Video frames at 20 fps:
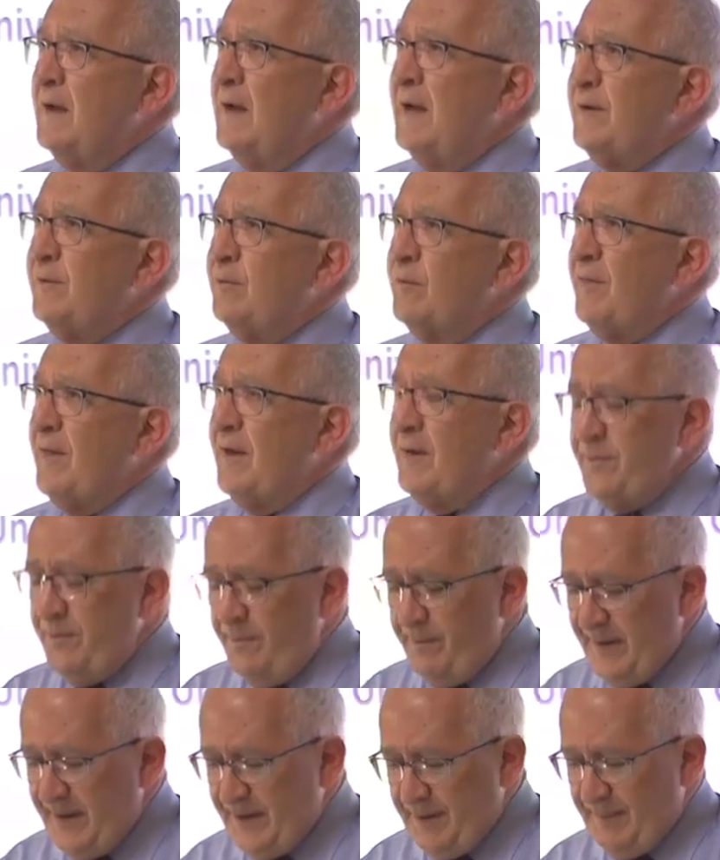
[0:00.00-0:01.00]
and although
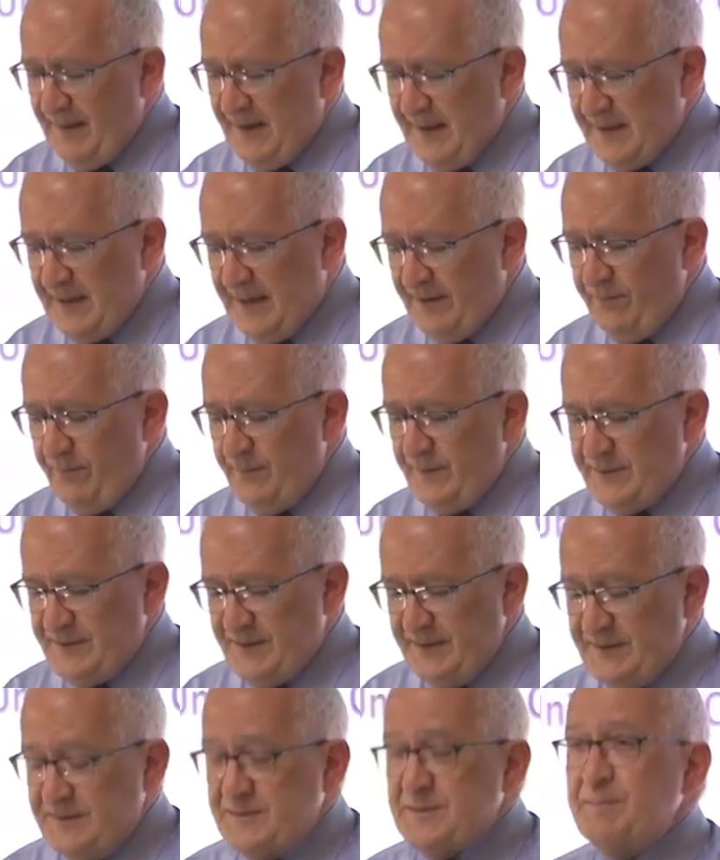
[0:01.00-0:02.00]
the Myanmar government
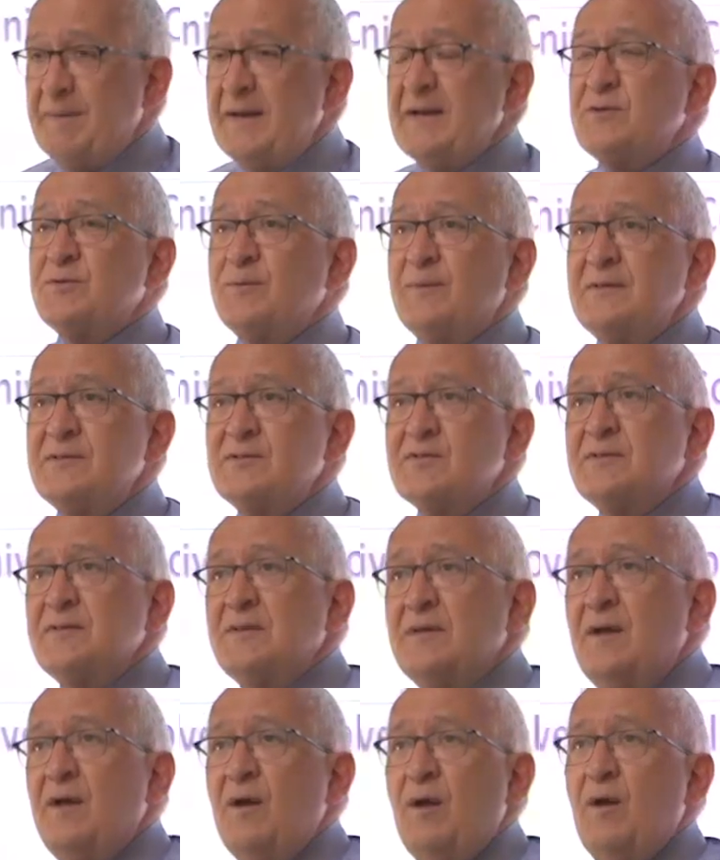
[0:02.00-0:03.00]
didn't speak to us,
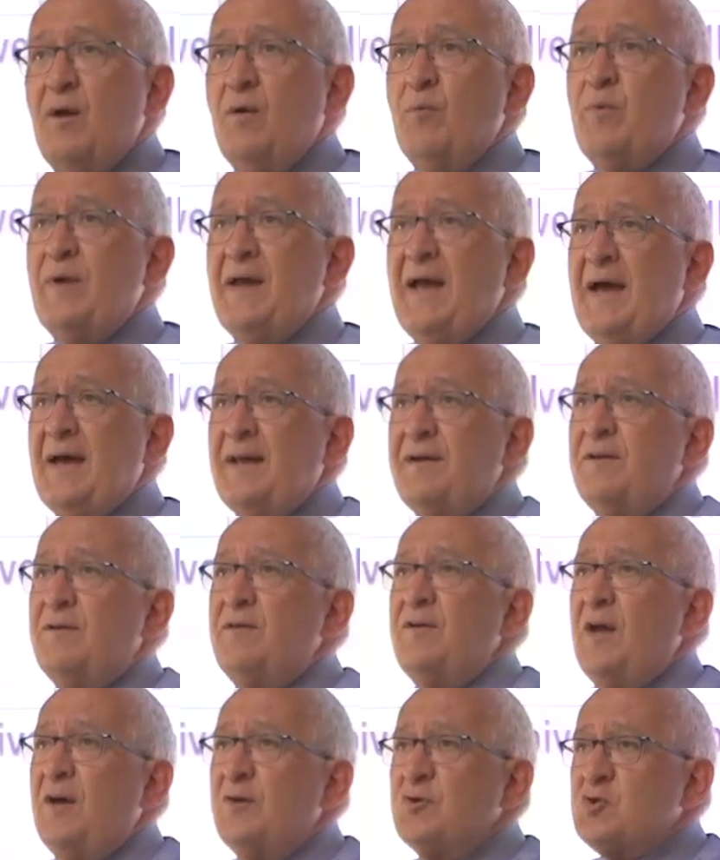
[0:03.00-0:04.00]
we
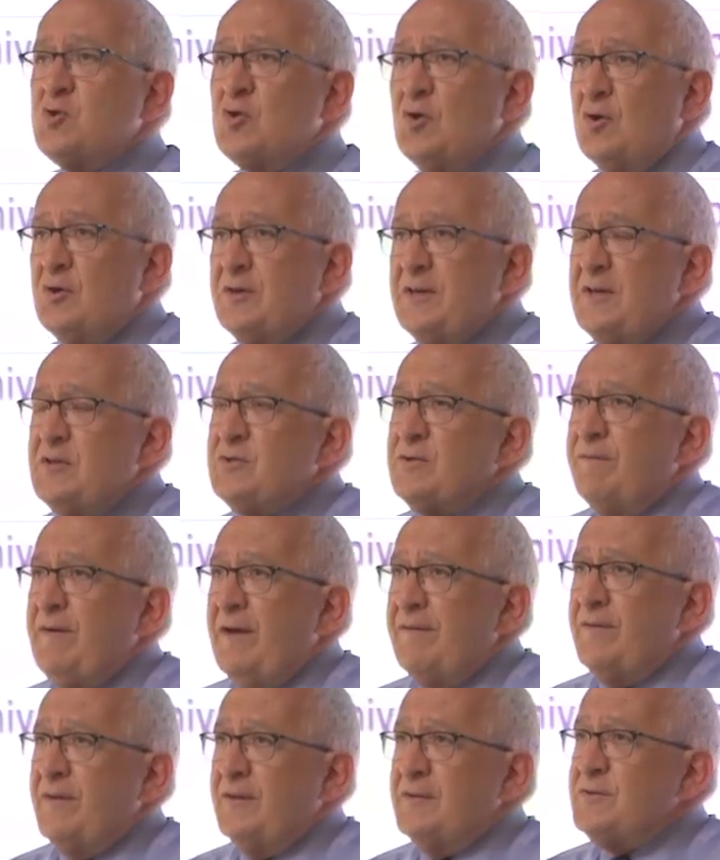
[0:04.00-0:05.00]
had no shortage of
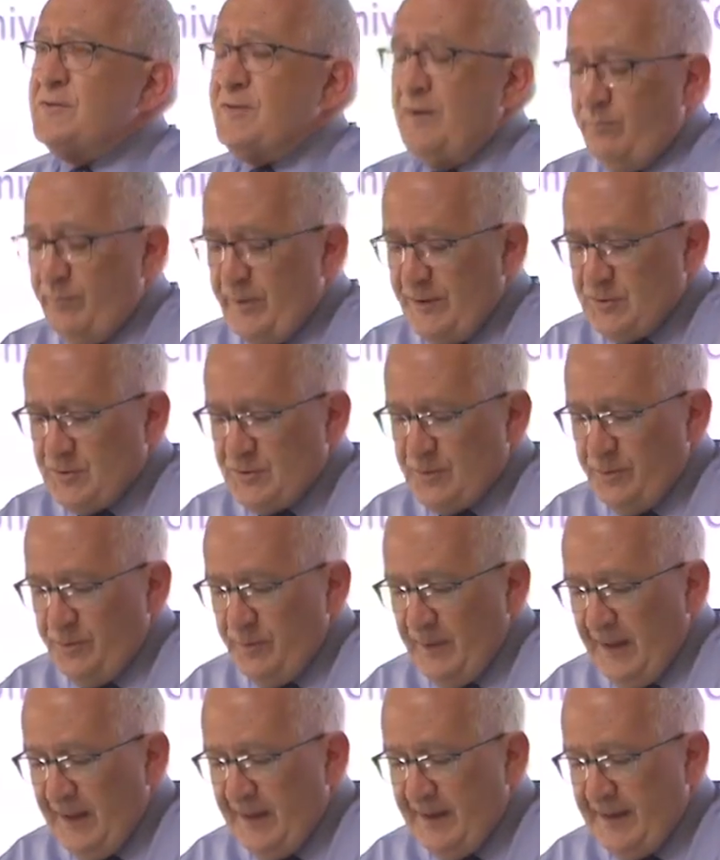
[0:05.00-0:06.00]
evidence on which to
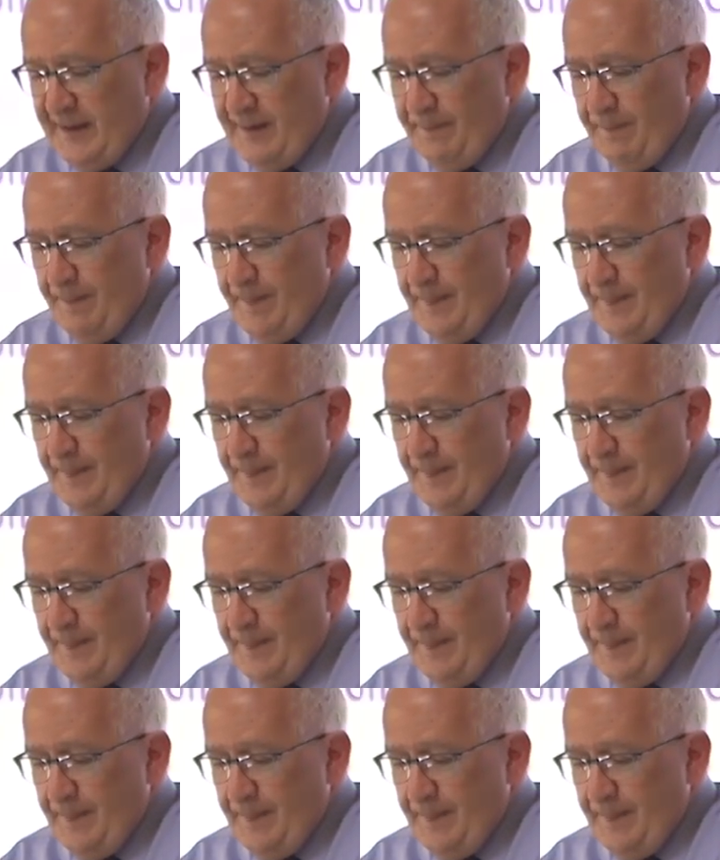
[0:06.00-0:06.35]
rely.